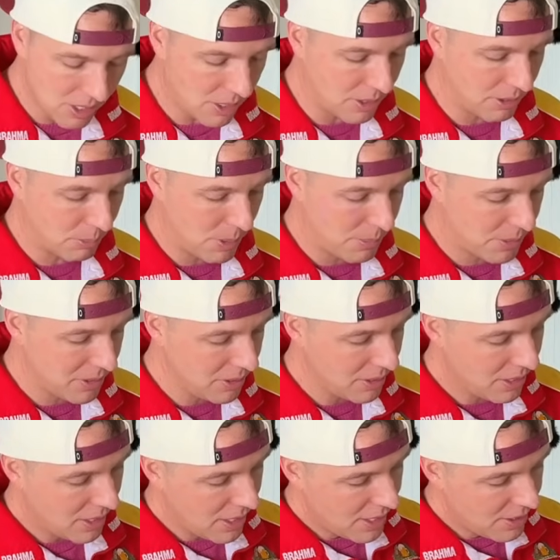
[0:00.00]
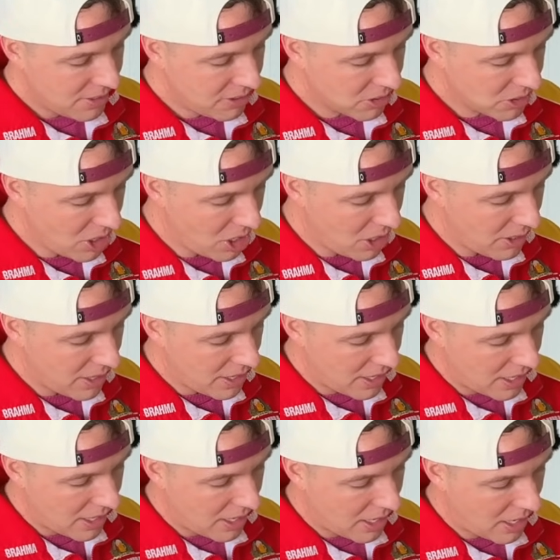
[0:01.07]
clothing, remember? This is called
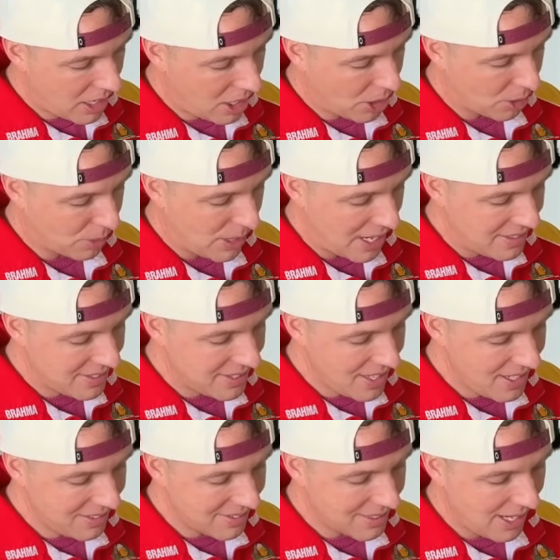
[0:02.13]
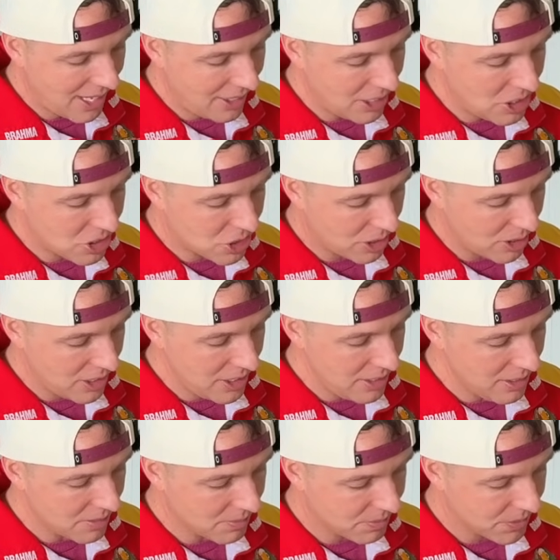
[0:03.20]
Arata Silent Journey.